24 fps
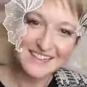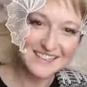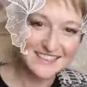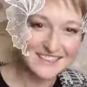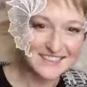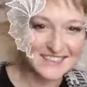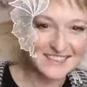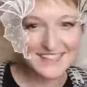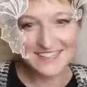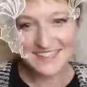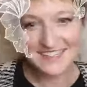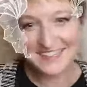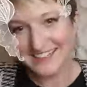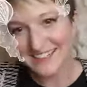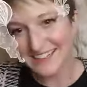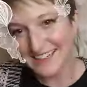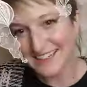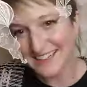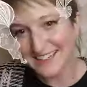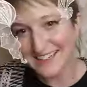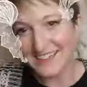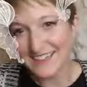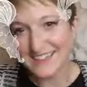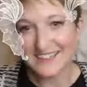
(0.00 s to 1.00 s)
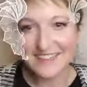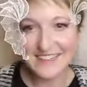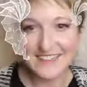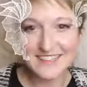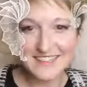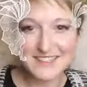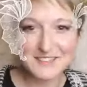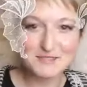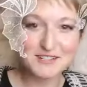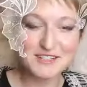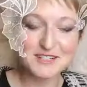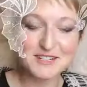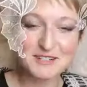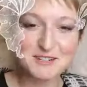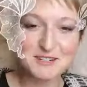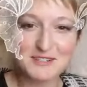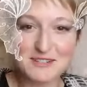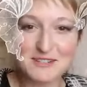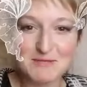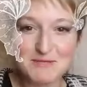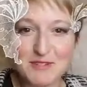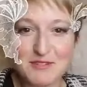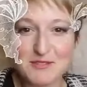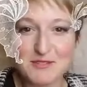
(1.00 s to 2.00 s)
It's really
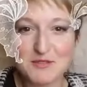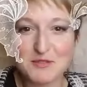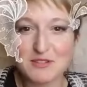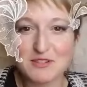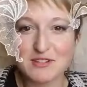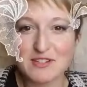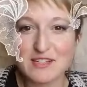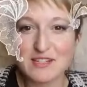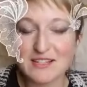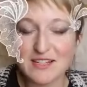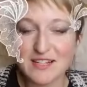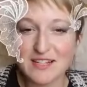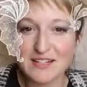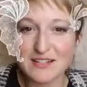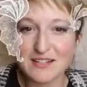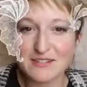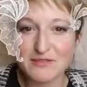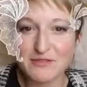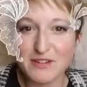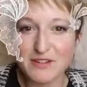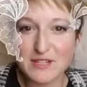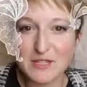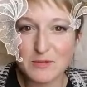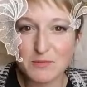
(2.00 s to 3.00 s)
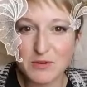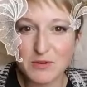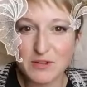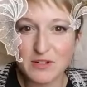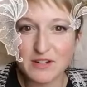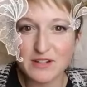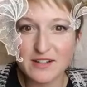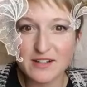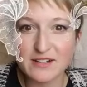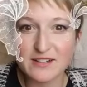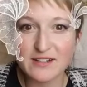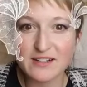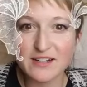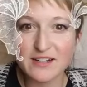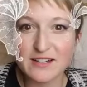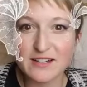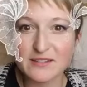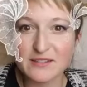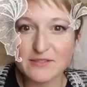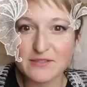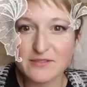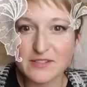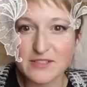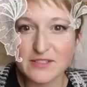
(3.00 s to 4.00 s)
cool. It moves with you. It's like a Facebook
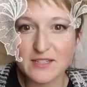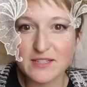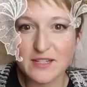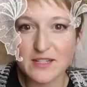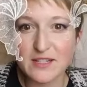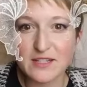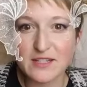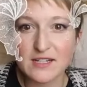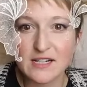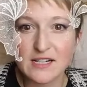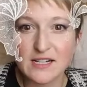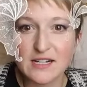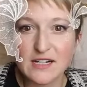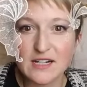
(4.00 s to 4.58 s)
filter.